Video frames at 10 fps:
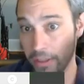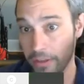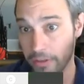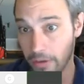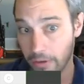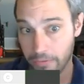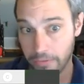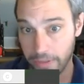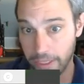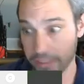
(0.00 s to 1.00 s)
So
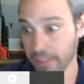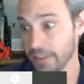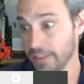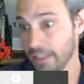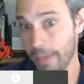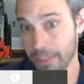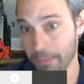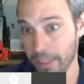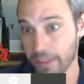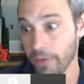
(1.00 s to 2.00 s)
the engineer's job is to
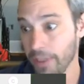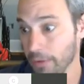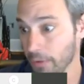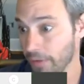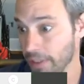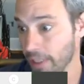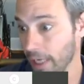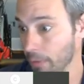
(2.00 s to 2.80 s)
pick the right tool for the job.